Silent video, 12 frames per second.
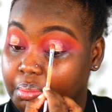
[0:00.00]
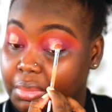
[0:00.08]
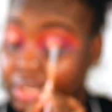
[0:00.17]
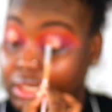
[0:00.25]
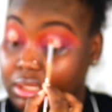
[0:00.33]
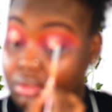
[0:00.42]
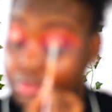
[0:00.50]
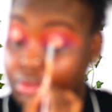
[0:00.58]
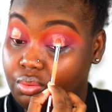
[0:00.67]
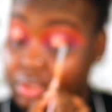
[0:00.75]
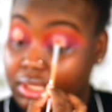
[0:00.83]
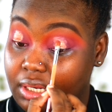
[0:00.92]
but it's
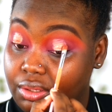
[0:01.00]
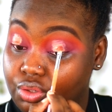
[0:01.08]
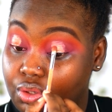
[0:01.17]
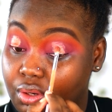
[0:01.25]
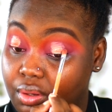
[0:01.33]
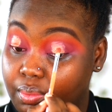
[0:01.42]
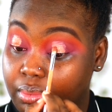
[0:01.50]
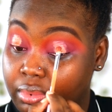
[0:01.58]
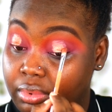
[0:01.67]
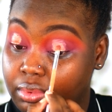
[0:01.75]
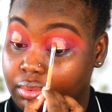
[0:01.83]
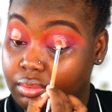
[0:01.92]
doing the job,
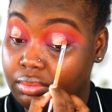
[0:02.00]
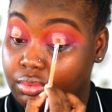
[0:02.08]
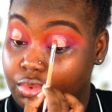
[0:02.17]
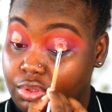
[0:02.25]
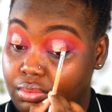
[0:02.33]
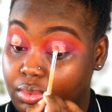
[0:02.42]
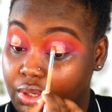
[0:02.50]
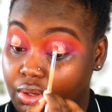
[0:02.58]
to be